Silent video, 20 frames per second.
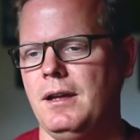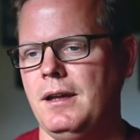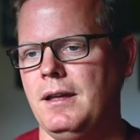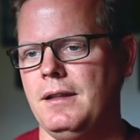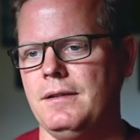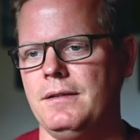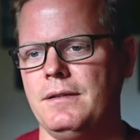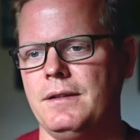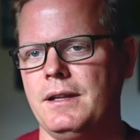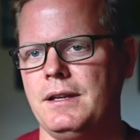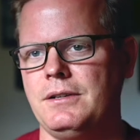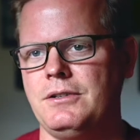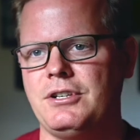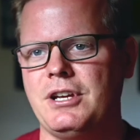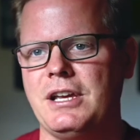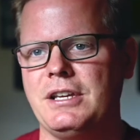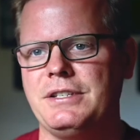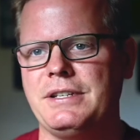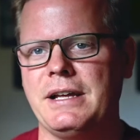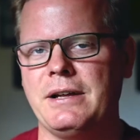and they
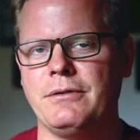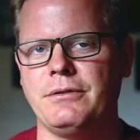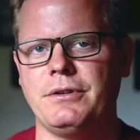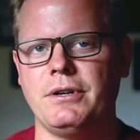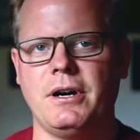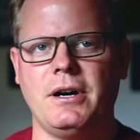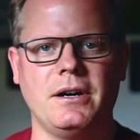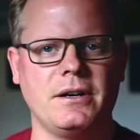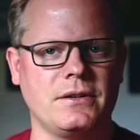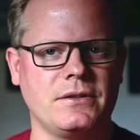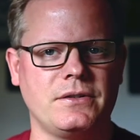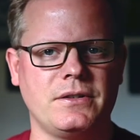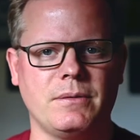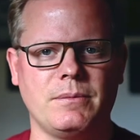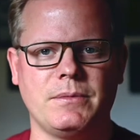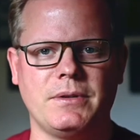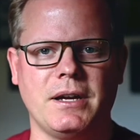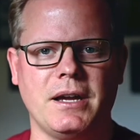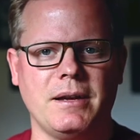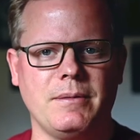chase down dogs
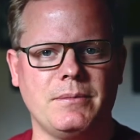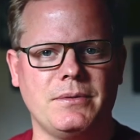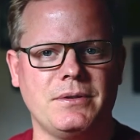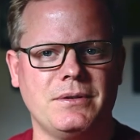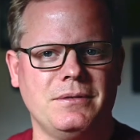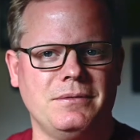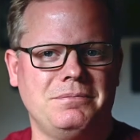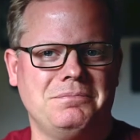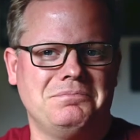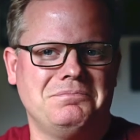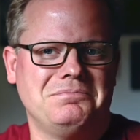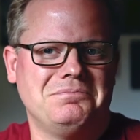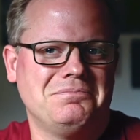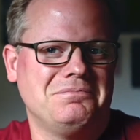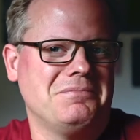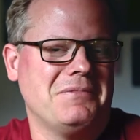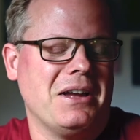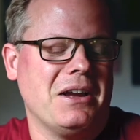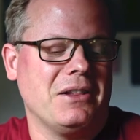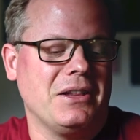sometimes.
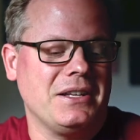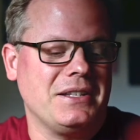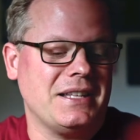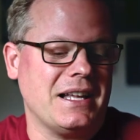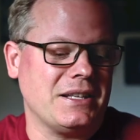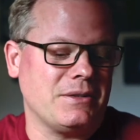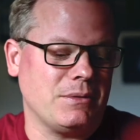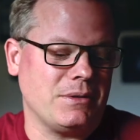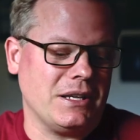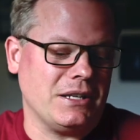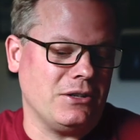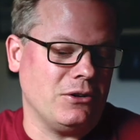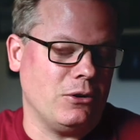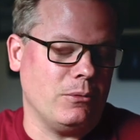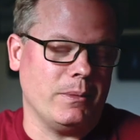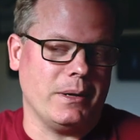At least that's what they told